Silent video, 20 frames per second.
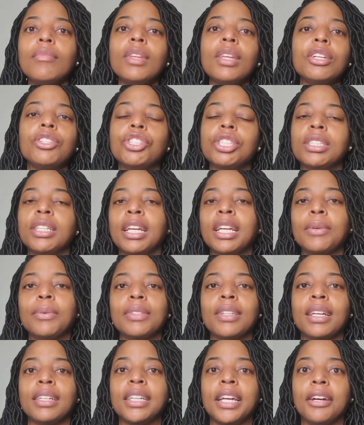She said he
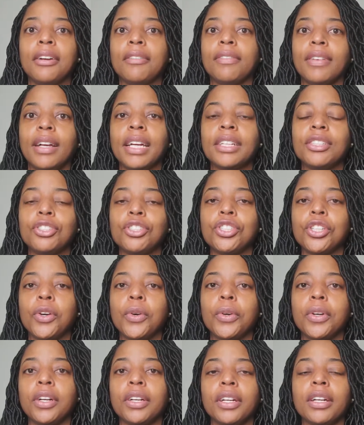was like terrified to
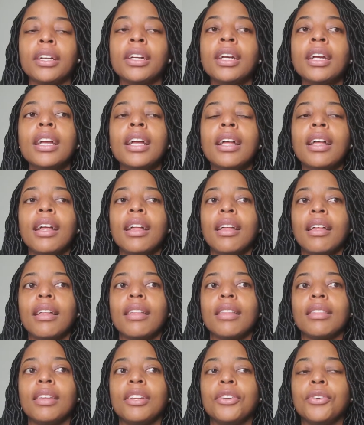show her
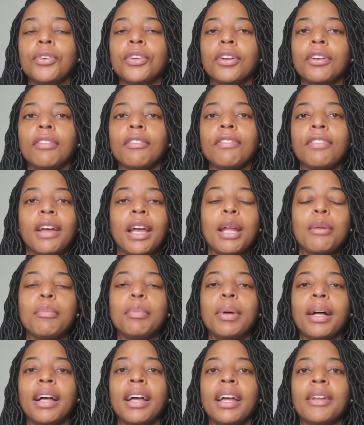the new girlfriend.
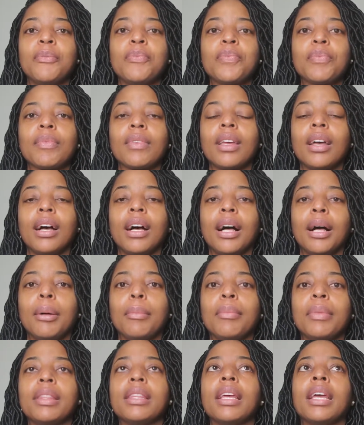But
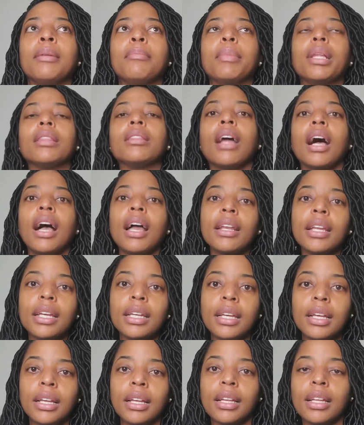then
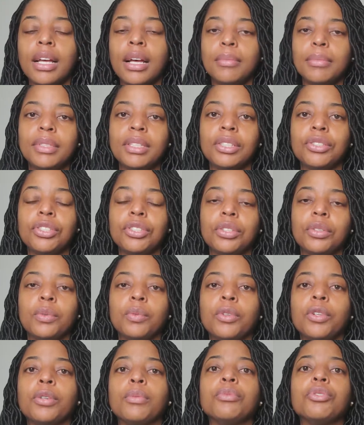Melania comes into the
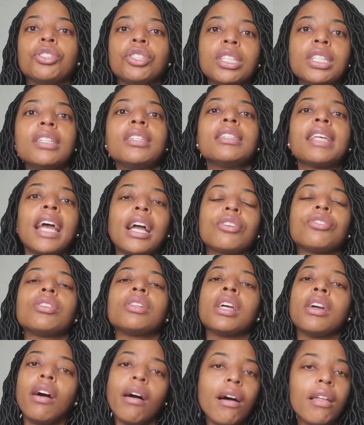room. She's
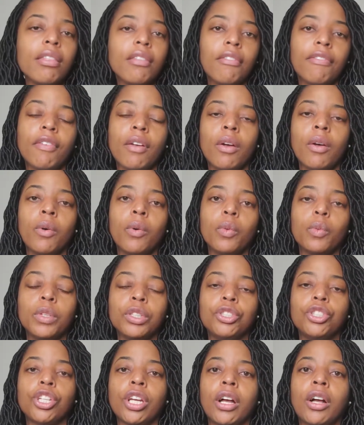actually on the phone
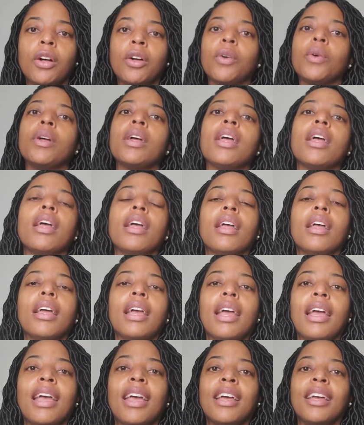with Joe,
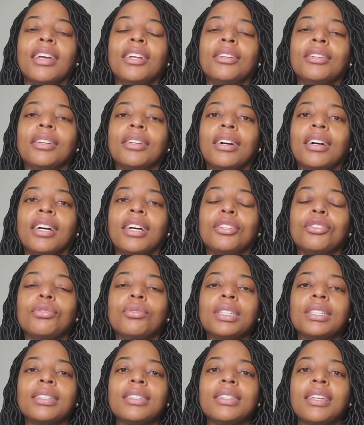and
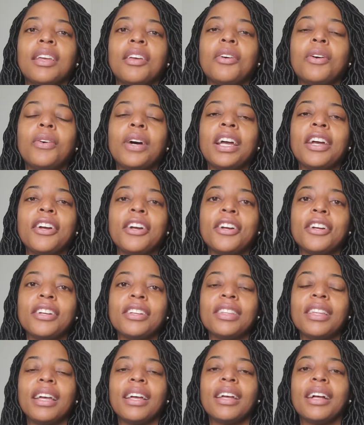Teresa's like, oh, I
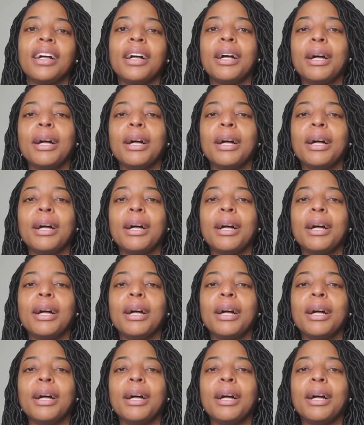heard that